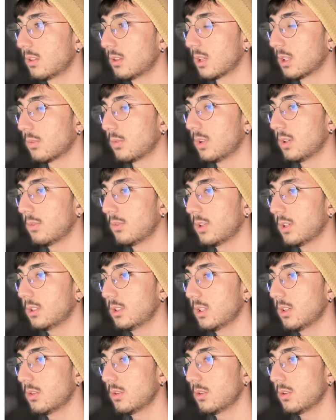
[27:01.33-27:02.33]
not verified
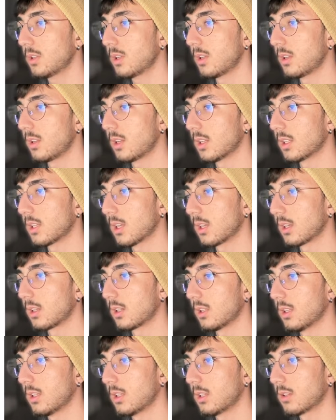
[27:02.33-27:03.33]
error, and I can
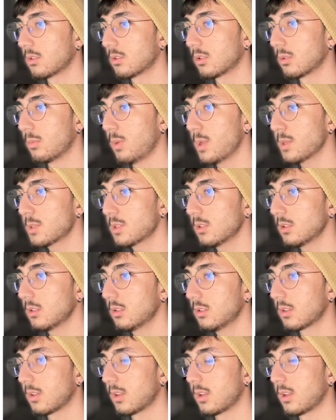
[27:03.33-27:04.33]
click on the button.